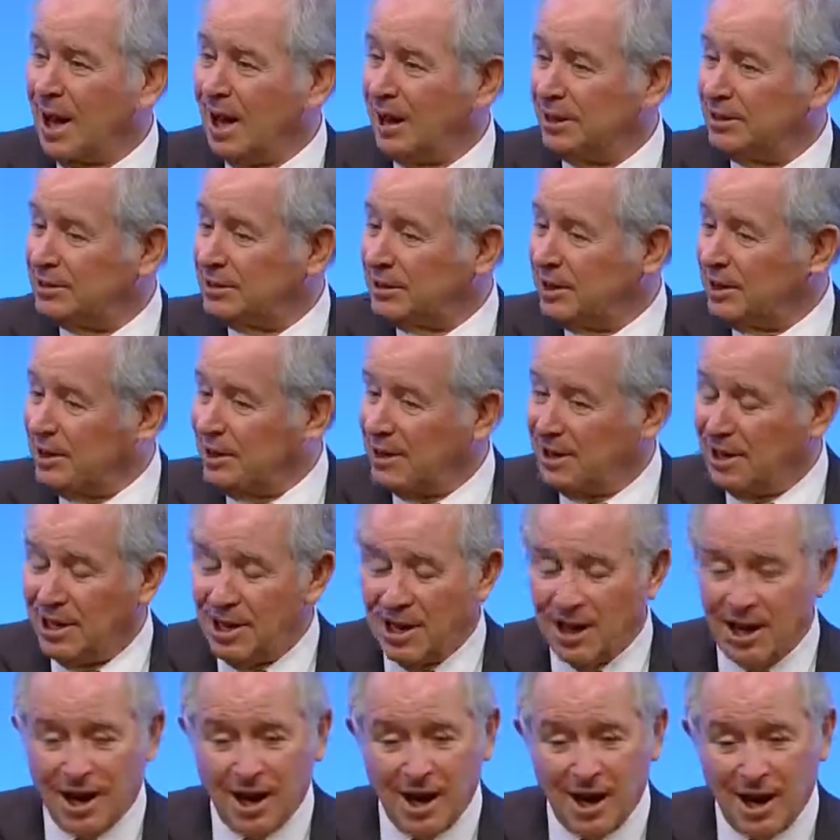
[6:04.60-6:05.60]
I said,
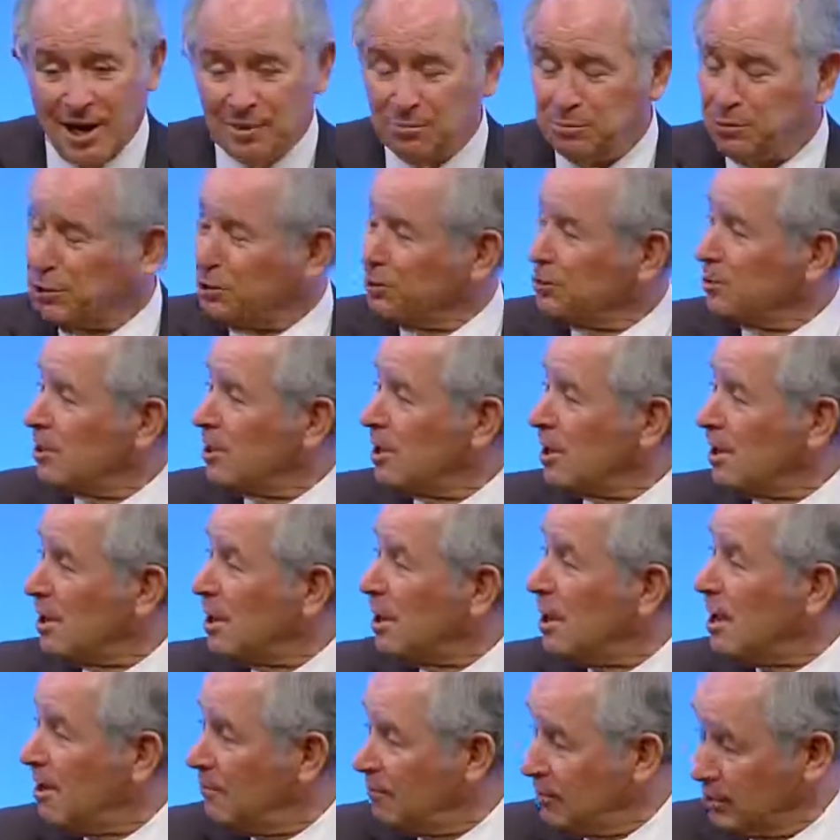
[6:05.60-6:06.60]
I'm sure
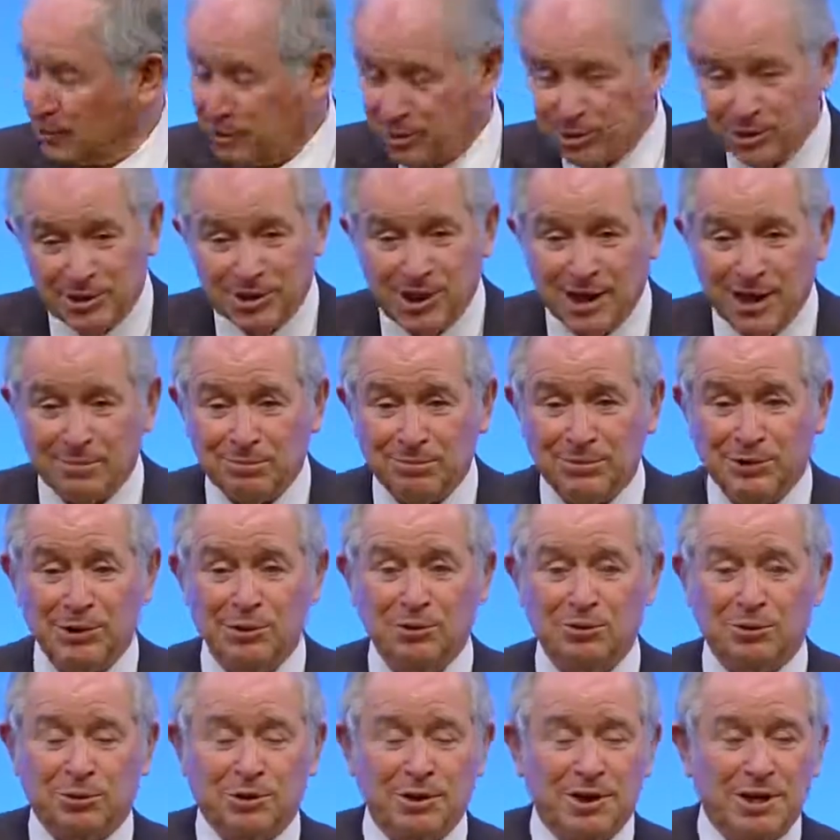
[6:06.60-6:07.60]
I'll have a good time
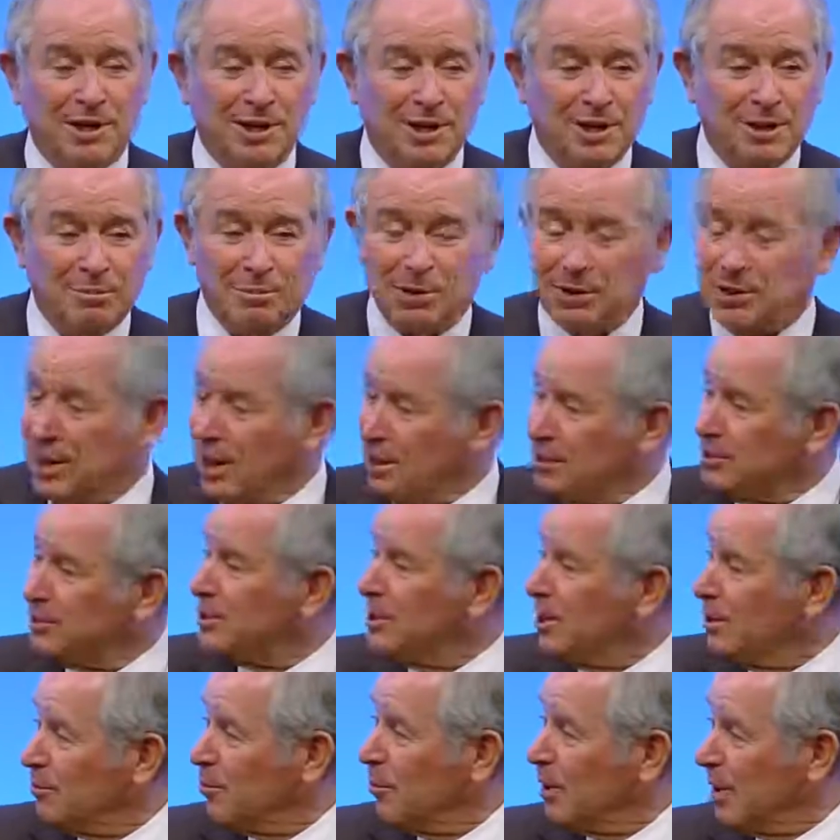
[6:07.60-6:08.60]
too, but that's
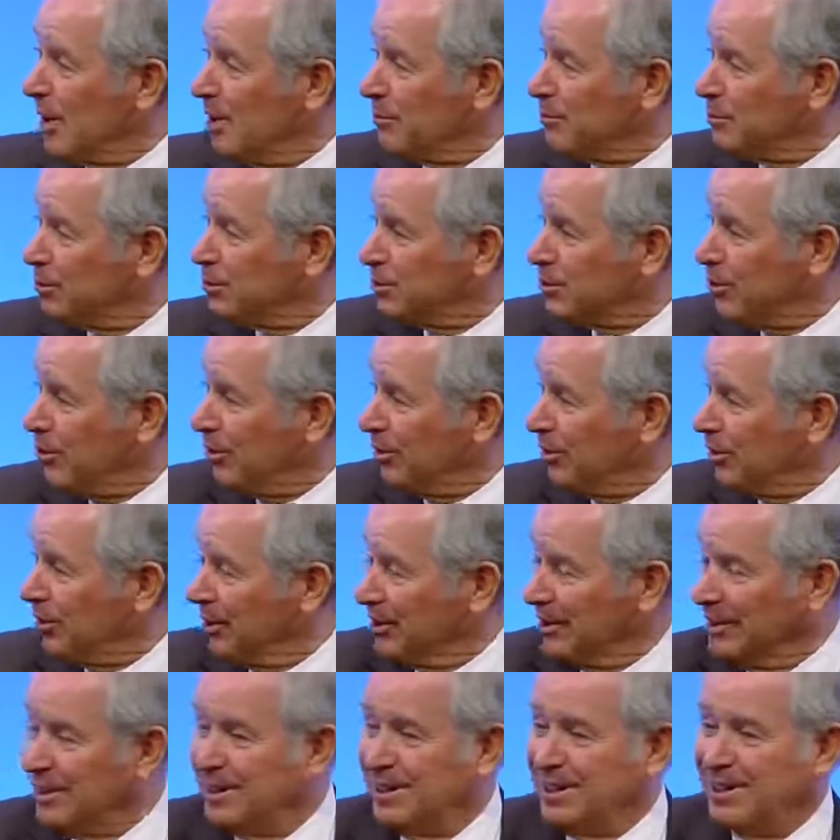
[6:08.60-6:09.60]
not why I was calling.